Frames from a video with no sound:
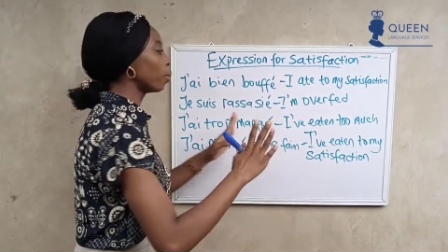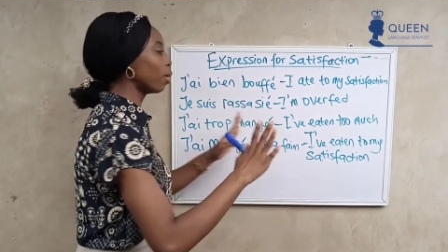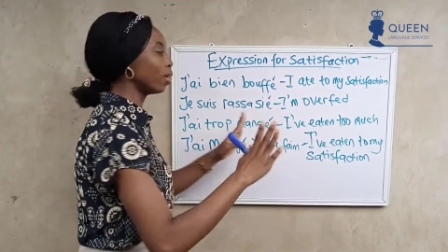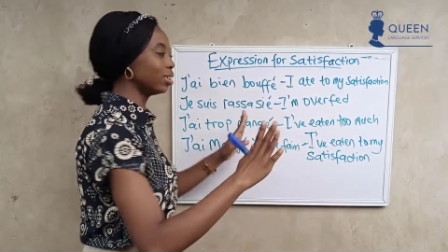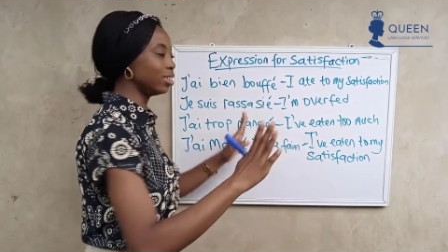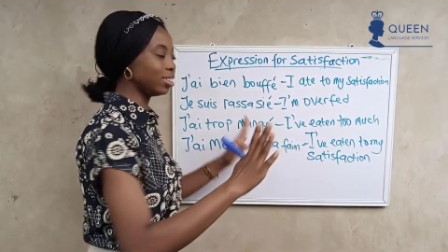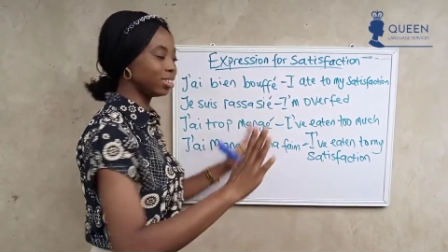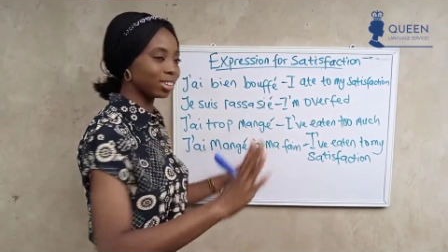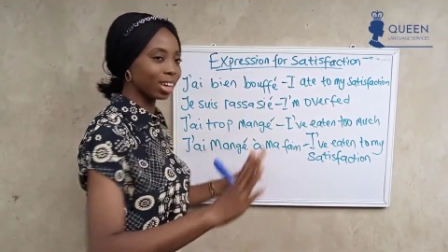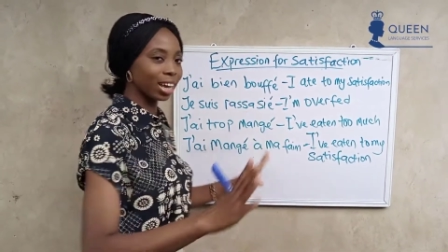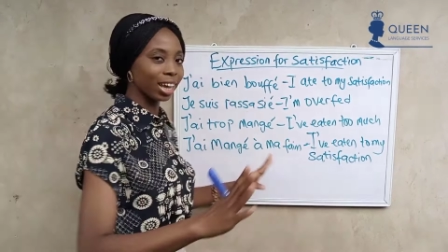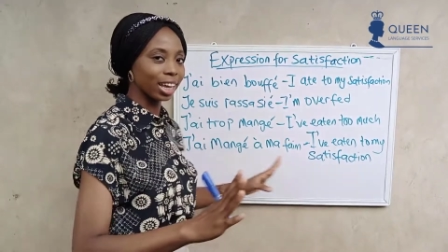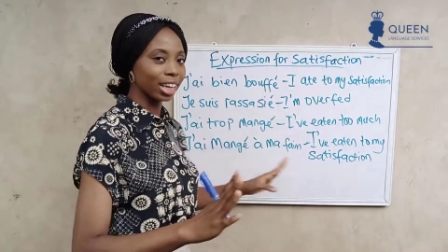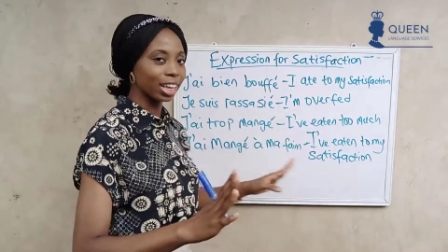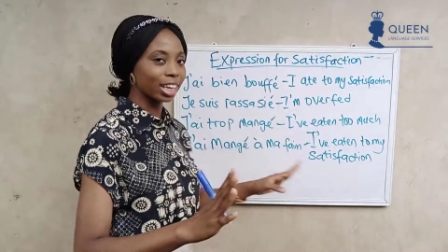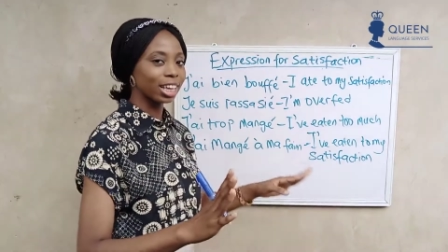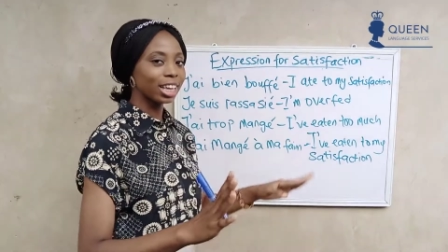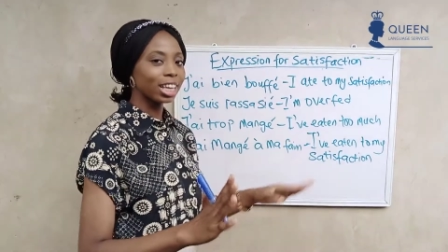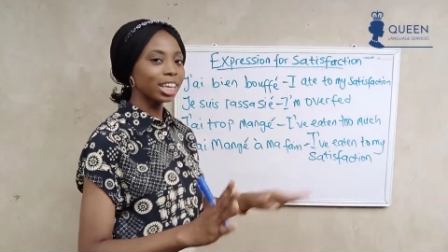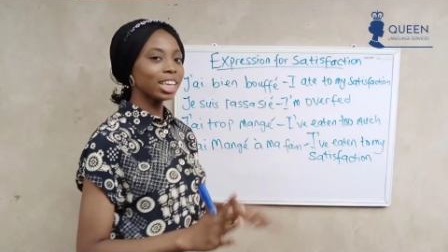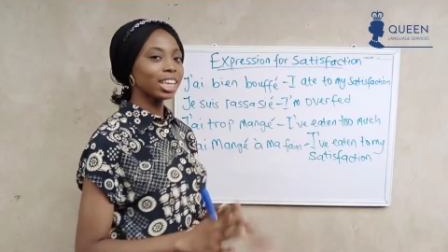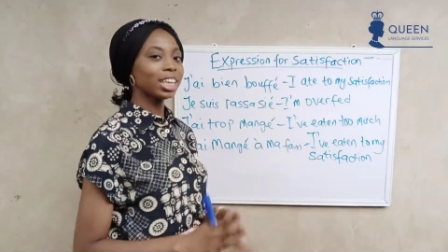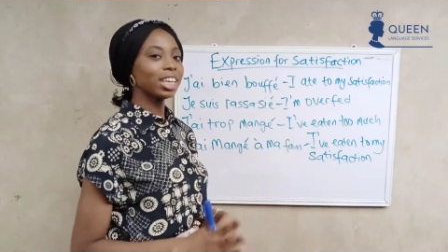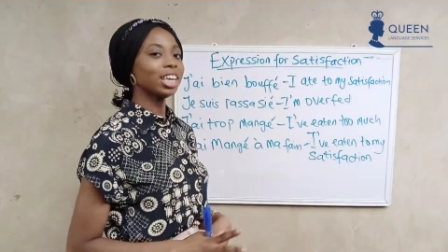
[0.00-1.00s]
mangé.
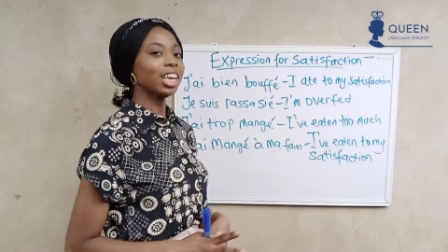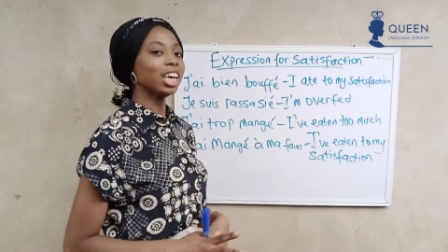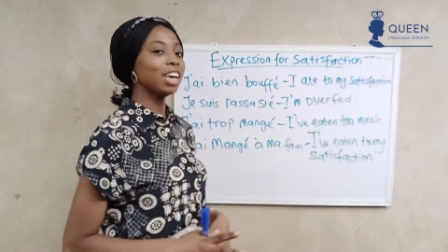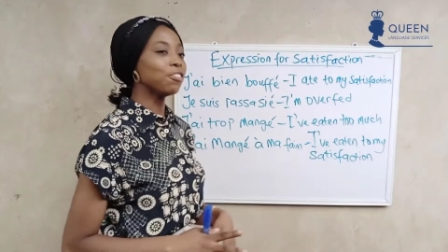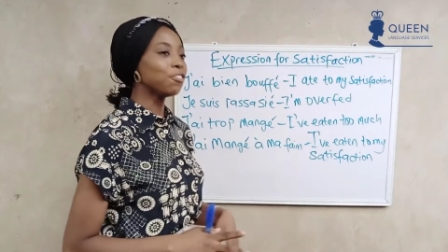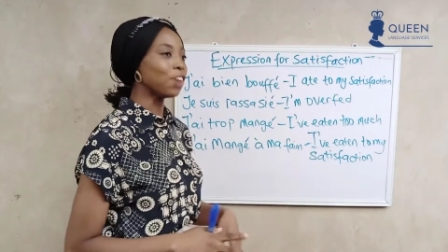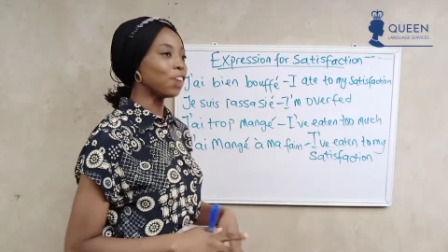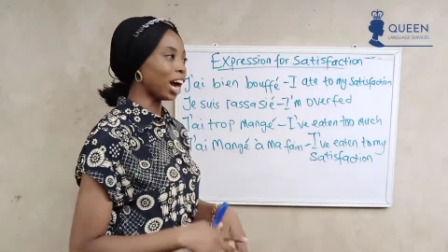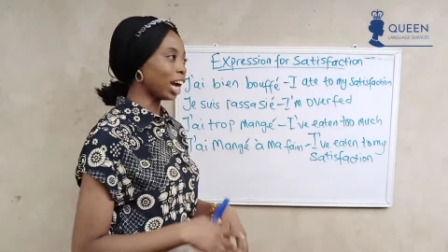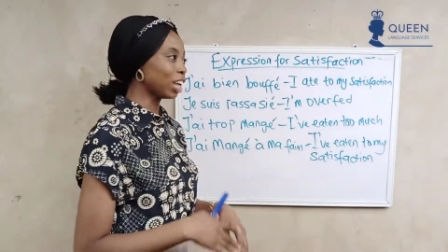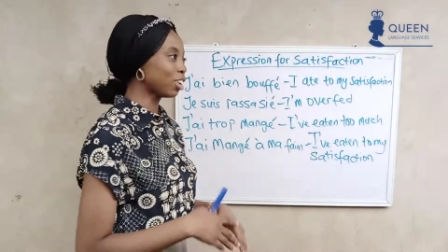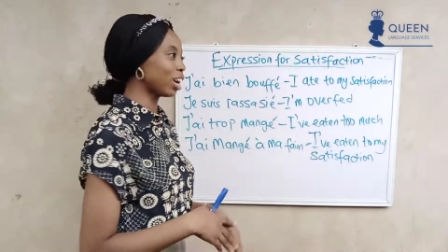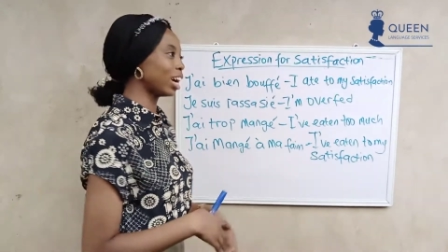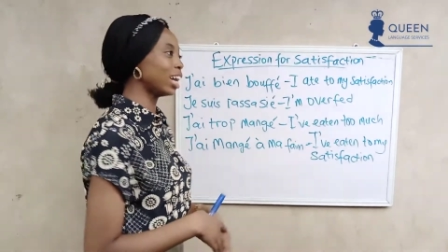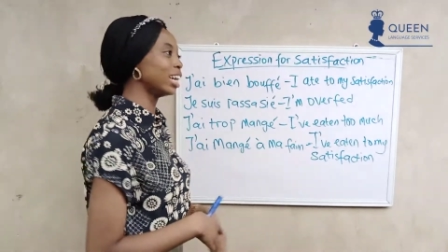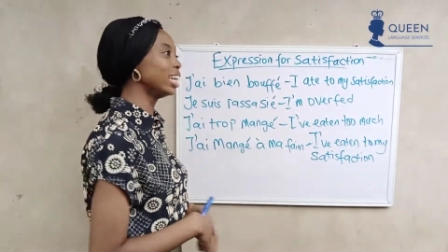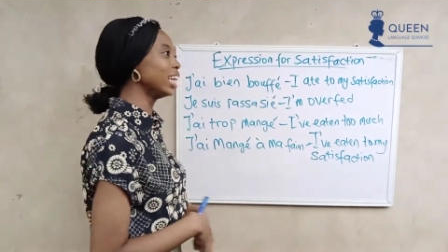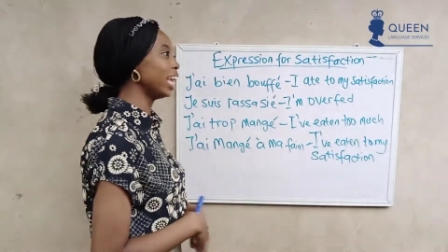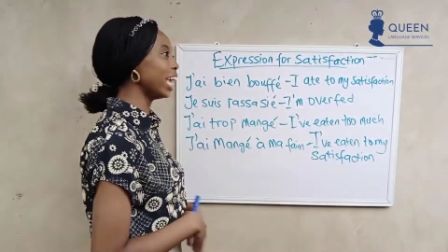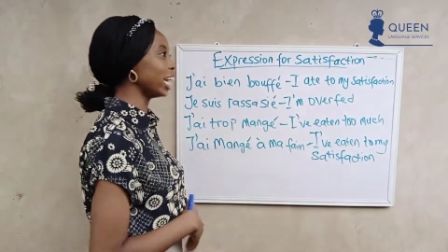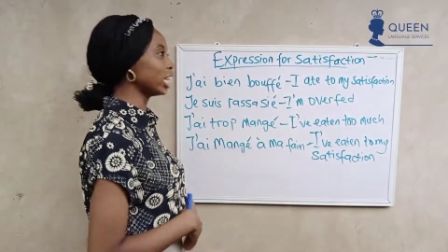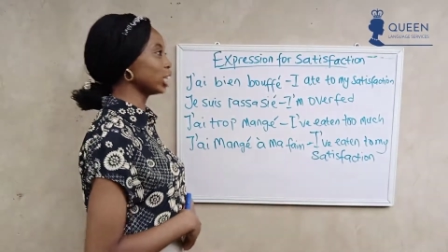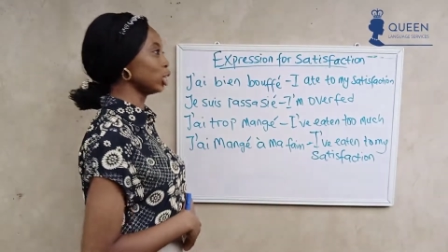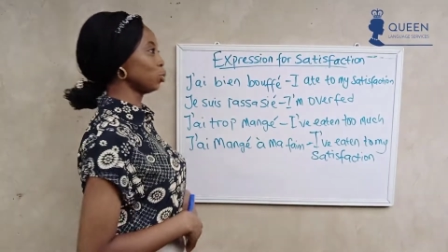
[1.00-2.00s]
If you're
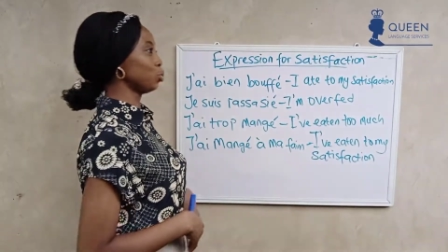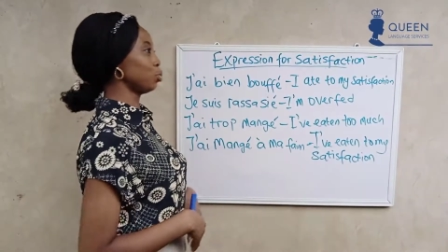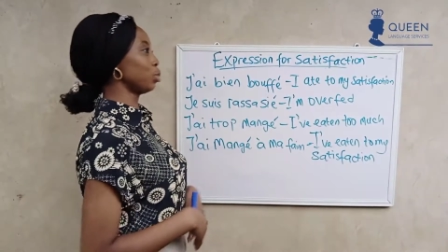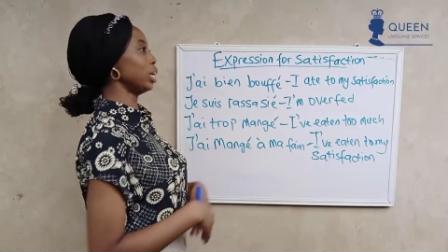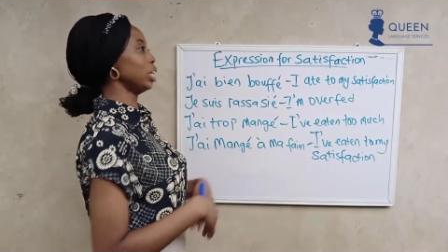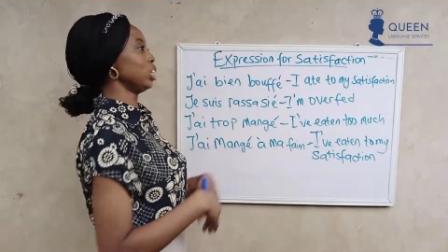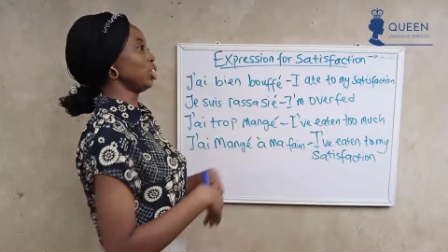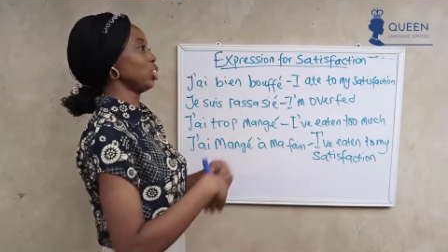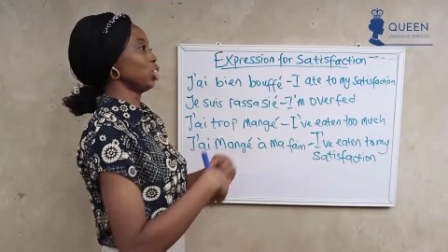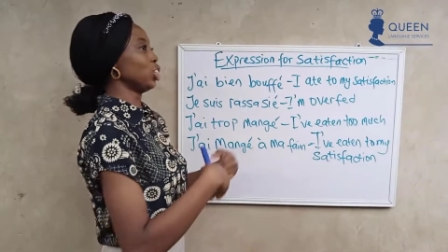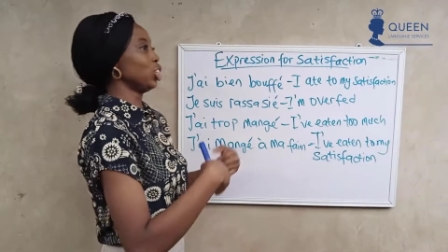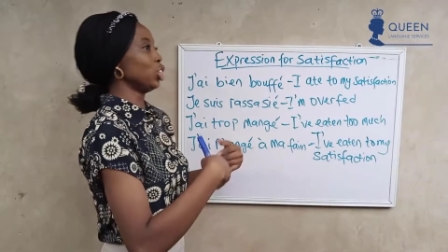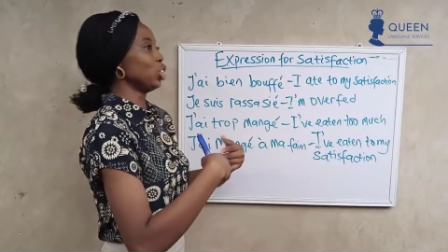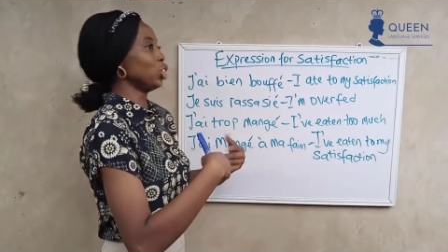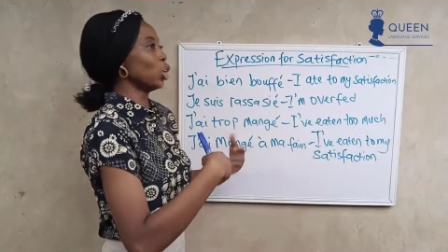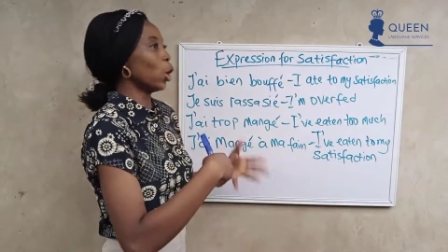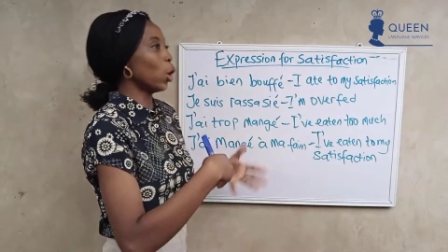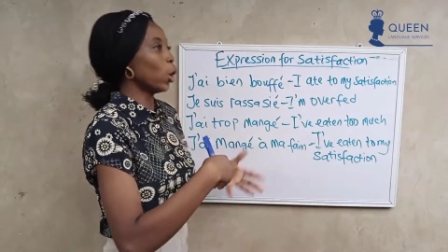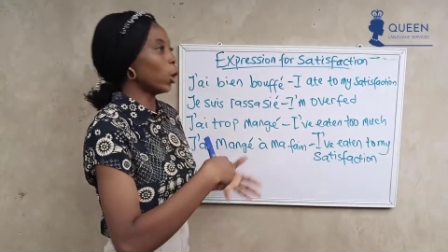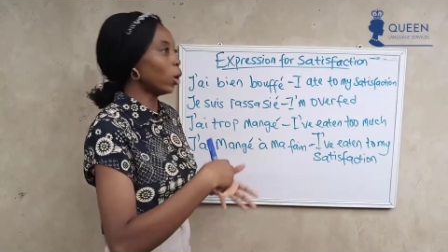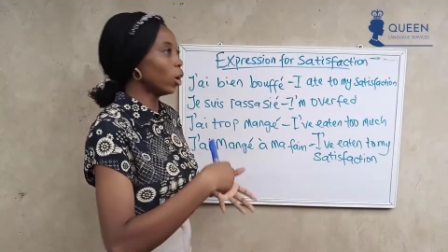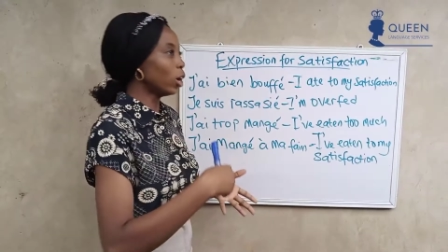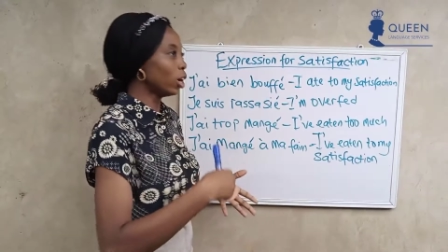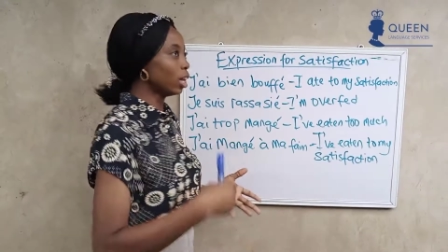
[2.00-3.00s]
actually expressing
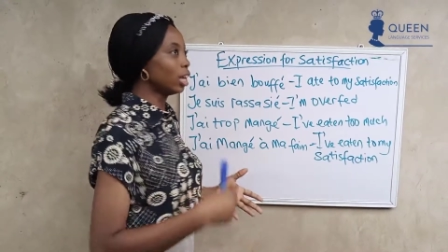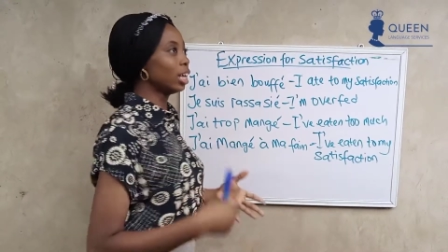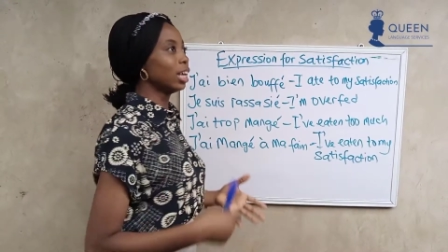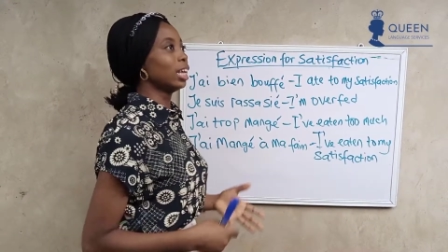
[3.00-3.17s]
your